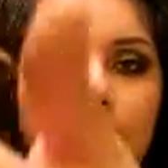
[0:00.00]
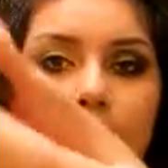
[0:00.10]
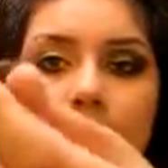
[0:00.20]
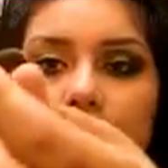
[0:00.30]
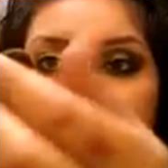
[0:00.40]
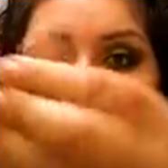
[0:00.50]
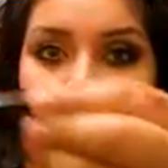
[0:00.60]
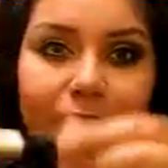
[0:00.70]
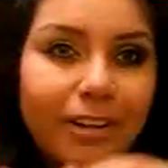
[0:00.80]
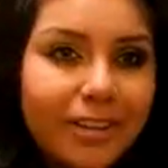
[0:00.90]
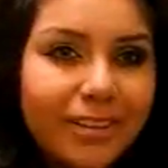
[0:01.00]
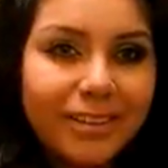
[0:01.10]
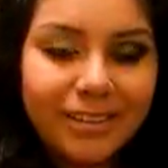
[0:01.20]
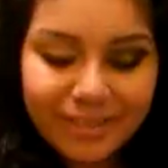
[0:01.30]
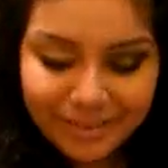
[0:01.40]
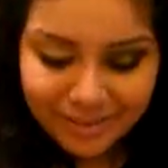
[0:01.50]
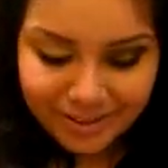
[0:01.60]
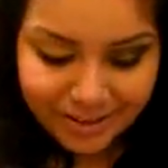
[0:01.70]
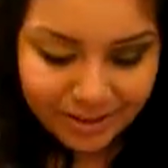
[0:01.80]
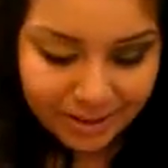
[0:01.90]
and it has powder on it.
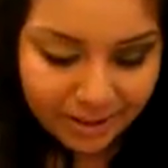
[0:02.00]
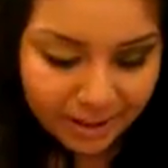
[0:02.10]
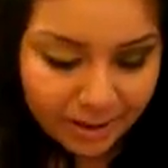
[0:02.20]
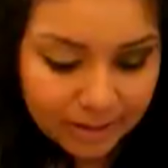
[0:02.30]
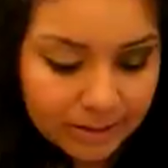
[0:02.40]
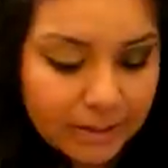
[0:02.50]
And